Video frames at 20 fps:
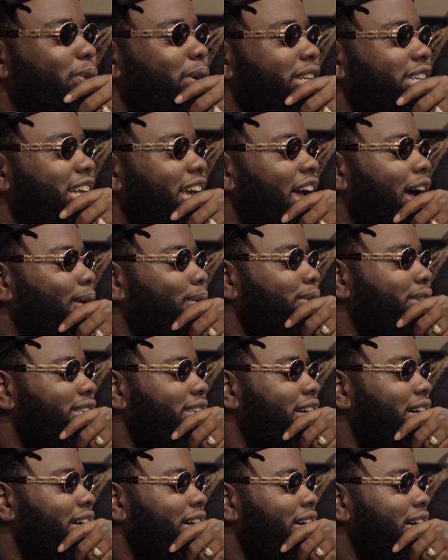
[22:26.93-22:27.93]
one day I was.
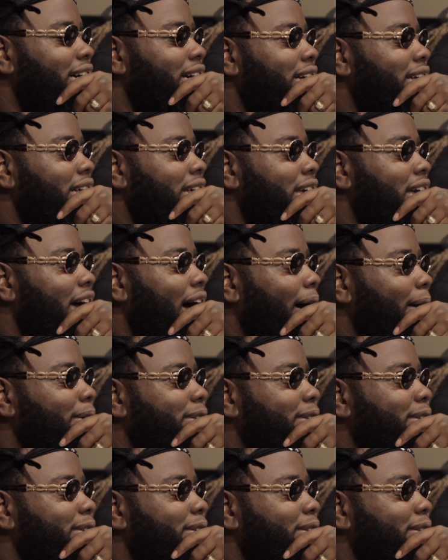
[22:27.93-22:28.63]
uh I